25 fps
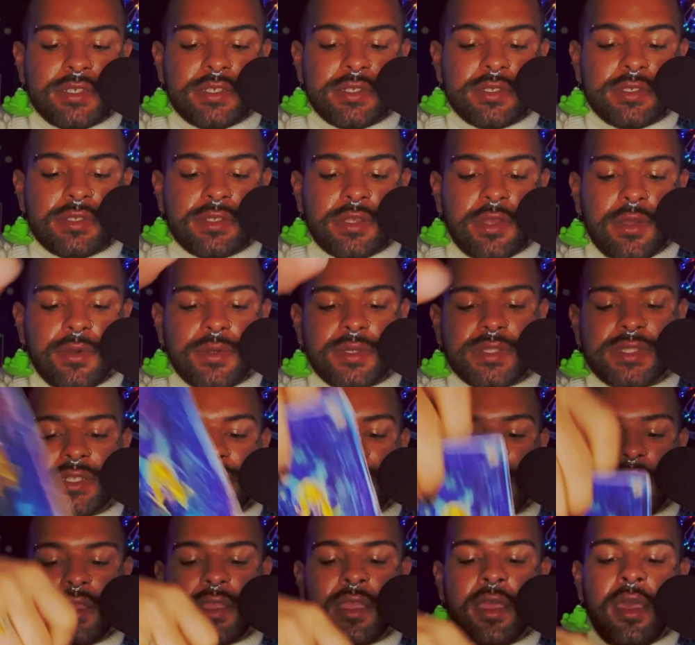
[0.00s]
So it's
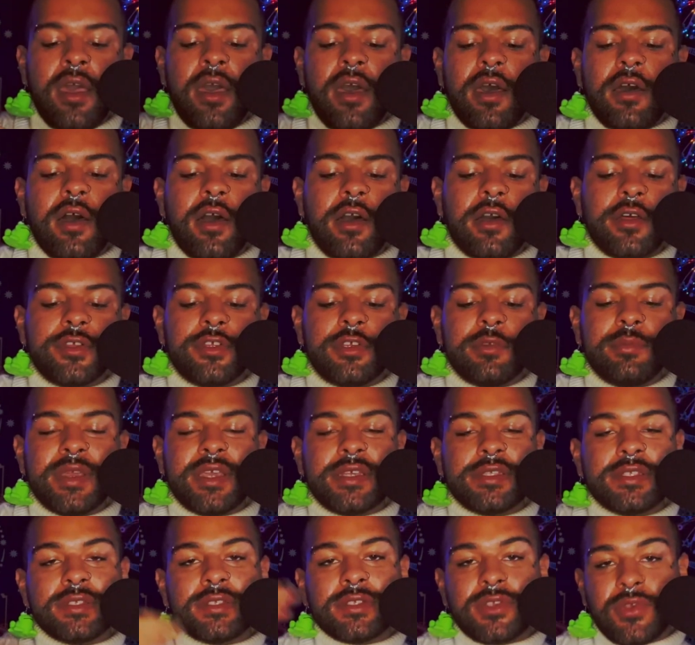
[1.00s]
like all your
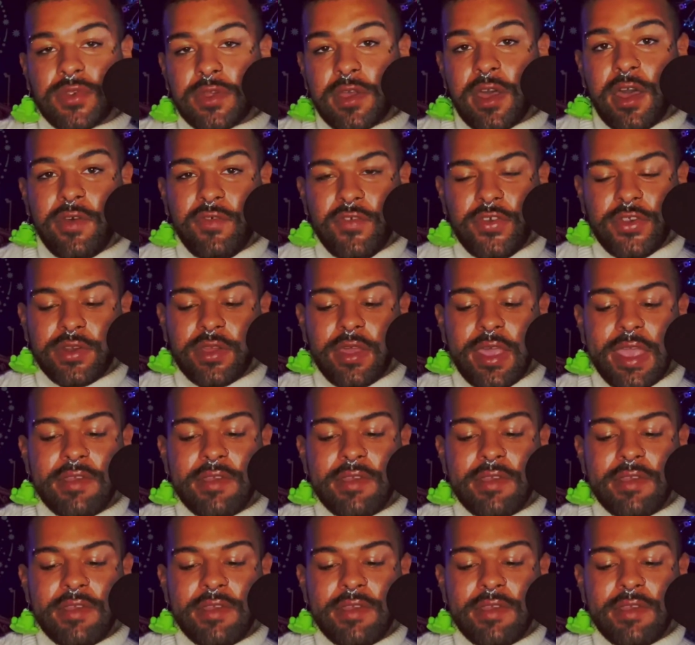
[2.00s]
bases are covered.